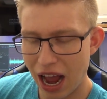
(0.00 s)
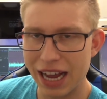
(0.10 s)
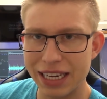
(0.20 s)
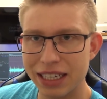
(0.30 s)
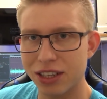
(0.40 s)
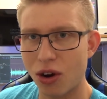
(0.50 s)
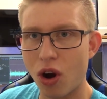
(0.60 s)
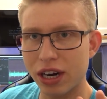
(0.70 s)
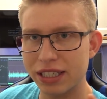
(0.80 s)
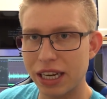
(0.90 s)
I get their
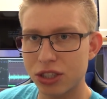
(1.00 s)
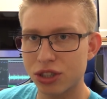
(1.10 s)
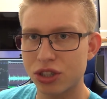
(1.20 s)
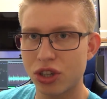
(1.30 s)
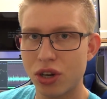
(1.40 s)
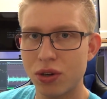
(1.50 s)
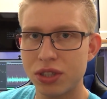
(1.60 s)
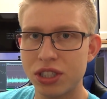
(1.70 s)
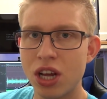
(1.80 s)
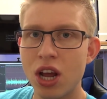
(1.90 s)
architecture's
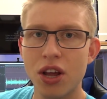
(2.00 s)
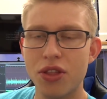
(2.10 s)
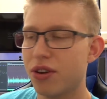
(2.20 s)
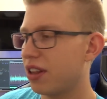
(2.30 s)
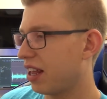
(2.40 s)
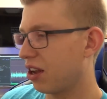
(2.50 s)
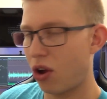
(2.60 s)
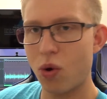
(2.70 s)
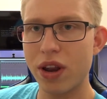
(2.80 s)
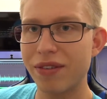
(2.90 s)
closed, they
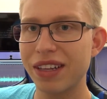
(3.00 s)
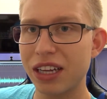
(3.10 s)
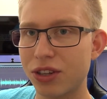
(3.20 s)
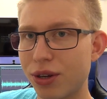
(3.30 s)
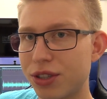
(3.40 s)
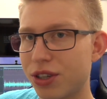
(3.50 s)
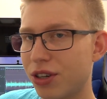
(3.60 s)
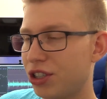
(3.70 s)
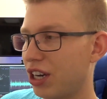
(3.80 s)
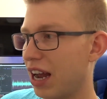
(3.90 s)
hold everything close to
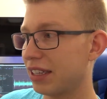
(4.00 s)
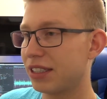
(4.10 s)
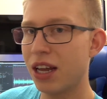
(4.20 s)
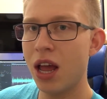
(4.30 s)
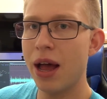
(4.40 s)
their chest,